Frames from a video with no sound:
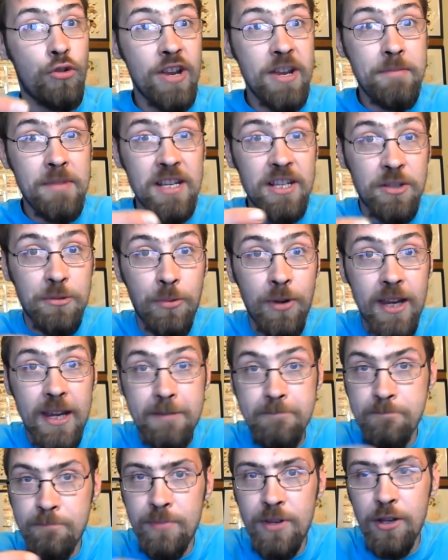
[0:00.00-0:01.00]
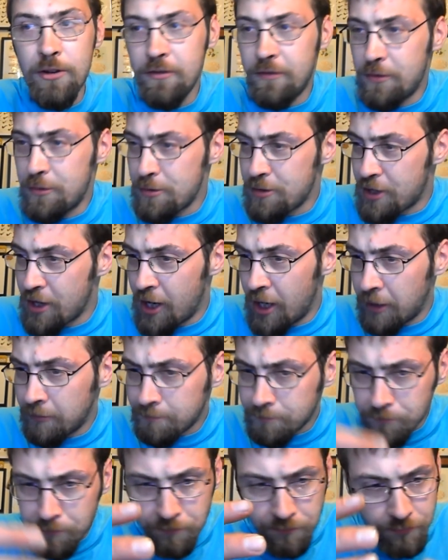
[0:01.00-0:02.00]
Creamy, sweet, beautiful
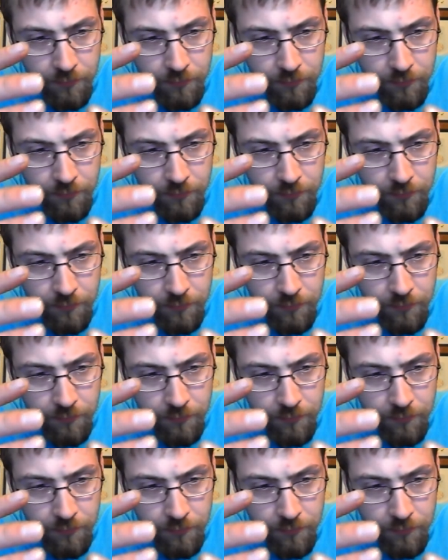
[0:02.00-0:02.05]
start.